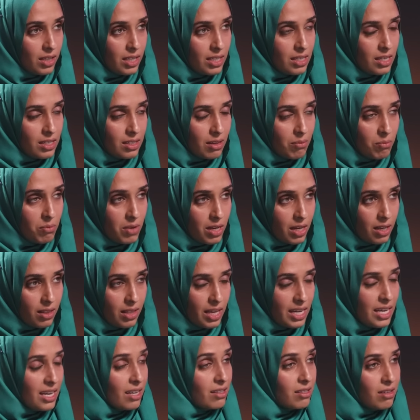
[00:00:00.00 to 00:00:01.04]
That doesn't mean
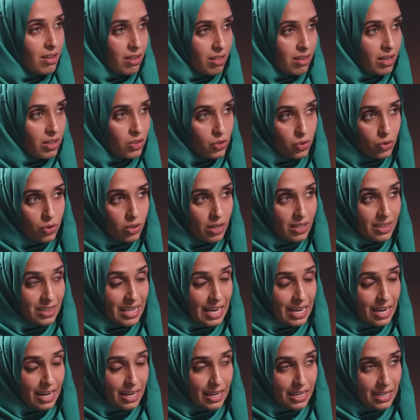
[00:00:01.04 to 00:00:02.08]
that he has nothing to,
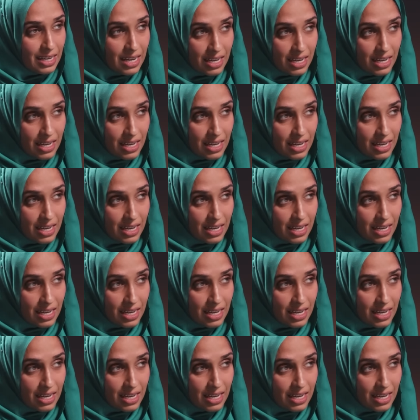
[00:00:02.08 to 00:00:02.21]
that